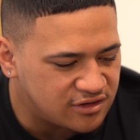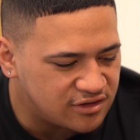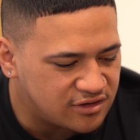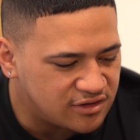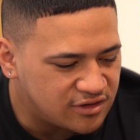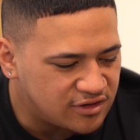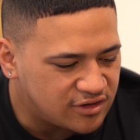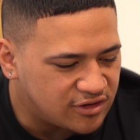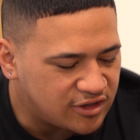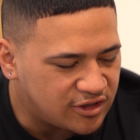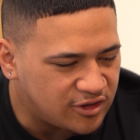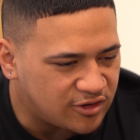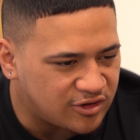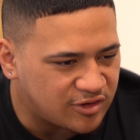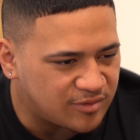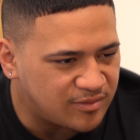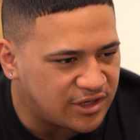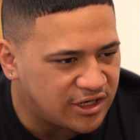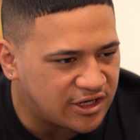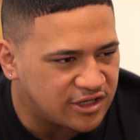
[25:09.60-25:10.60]
Yeah. You know what
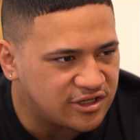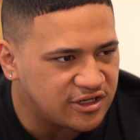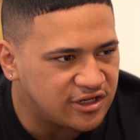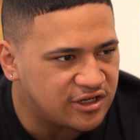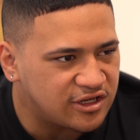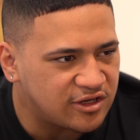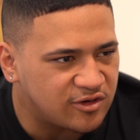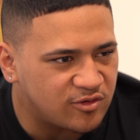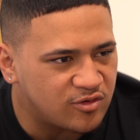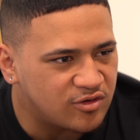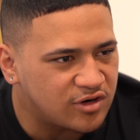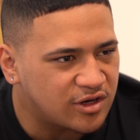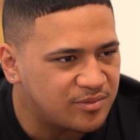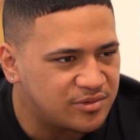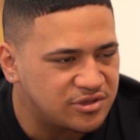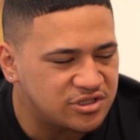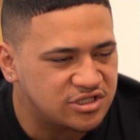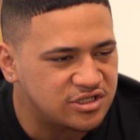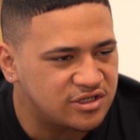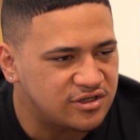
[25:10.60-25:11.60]
I mean? I didn't get caught
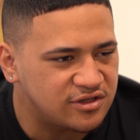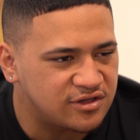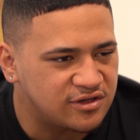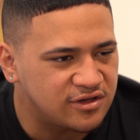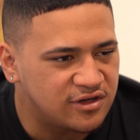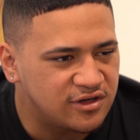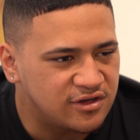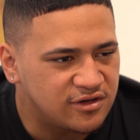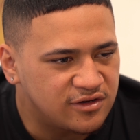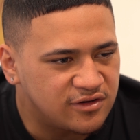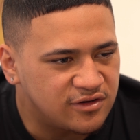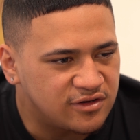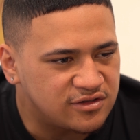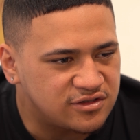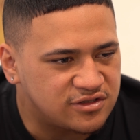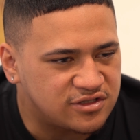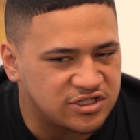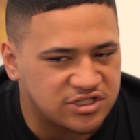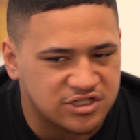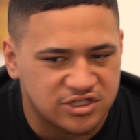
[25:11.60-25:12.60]
up in shit
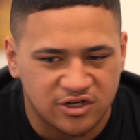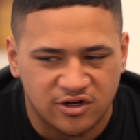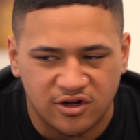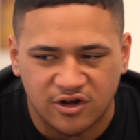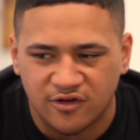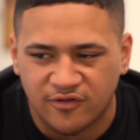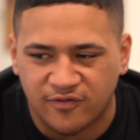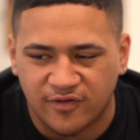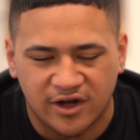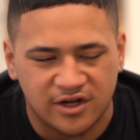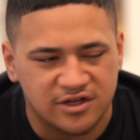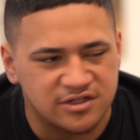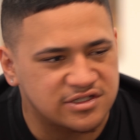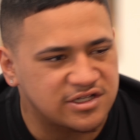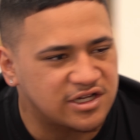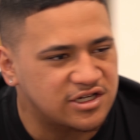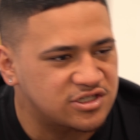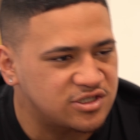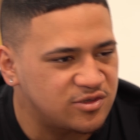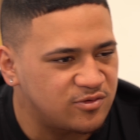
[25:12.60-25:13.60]
just to go fucking
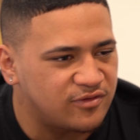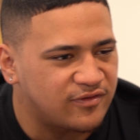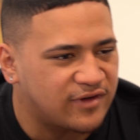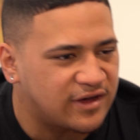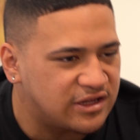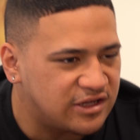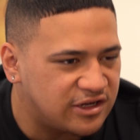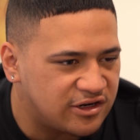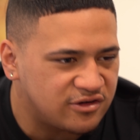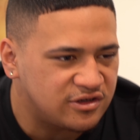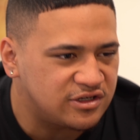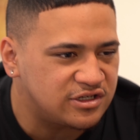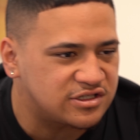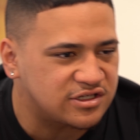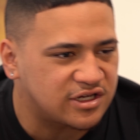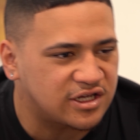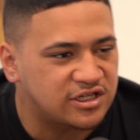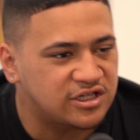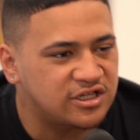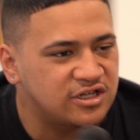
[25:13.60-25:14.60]
start shit with other areas.
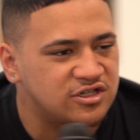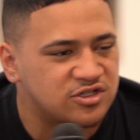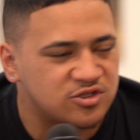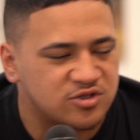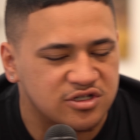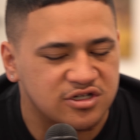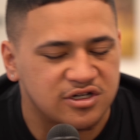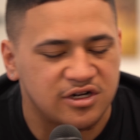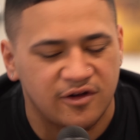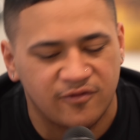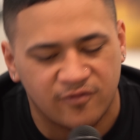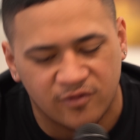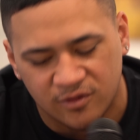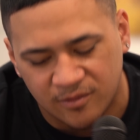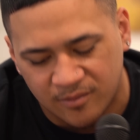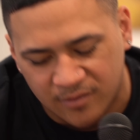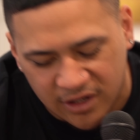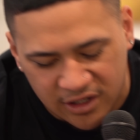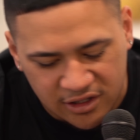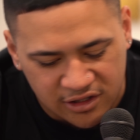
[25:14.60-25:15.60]
I did it strictly for
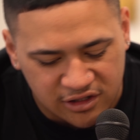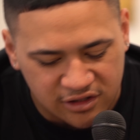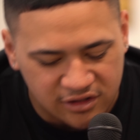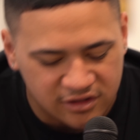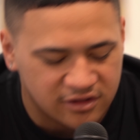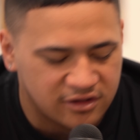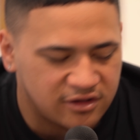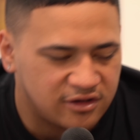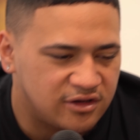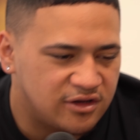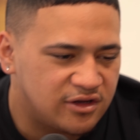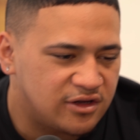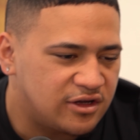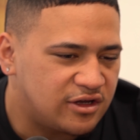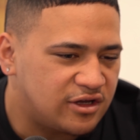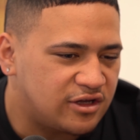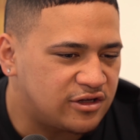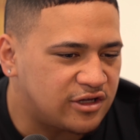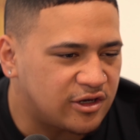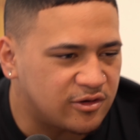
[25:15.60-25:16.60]
the money,
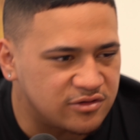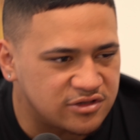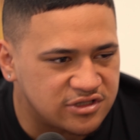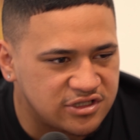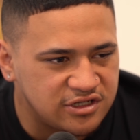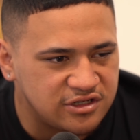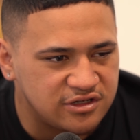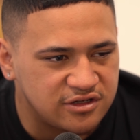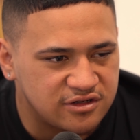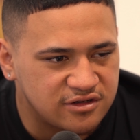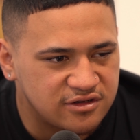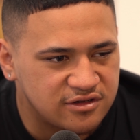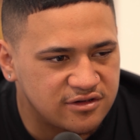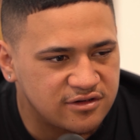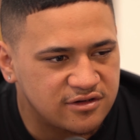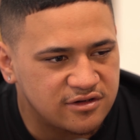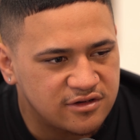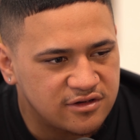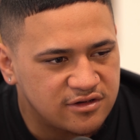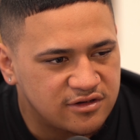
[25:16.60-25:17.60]
and that was it.
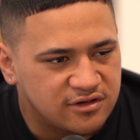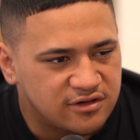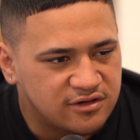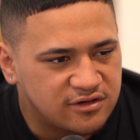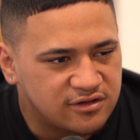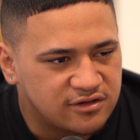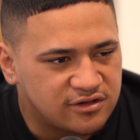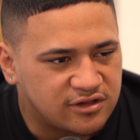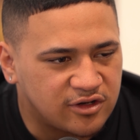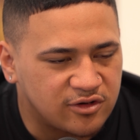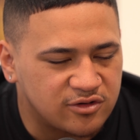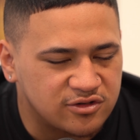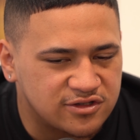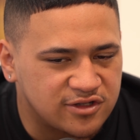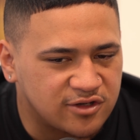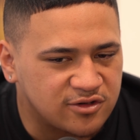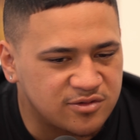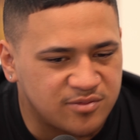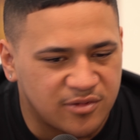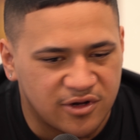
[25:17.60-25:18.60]
That
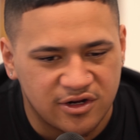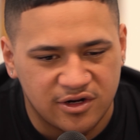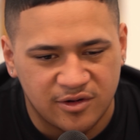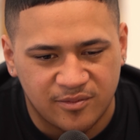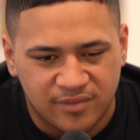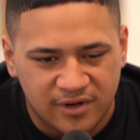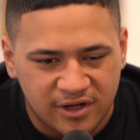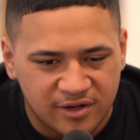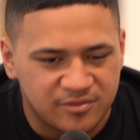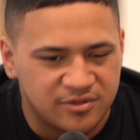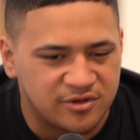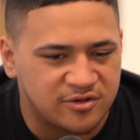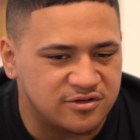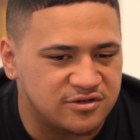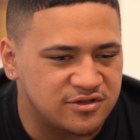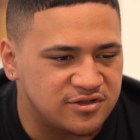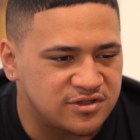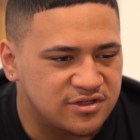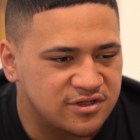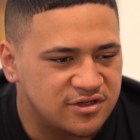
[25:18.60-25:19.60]
was my only plan
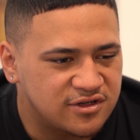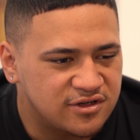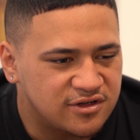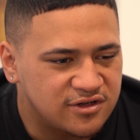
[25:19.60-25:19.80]
because,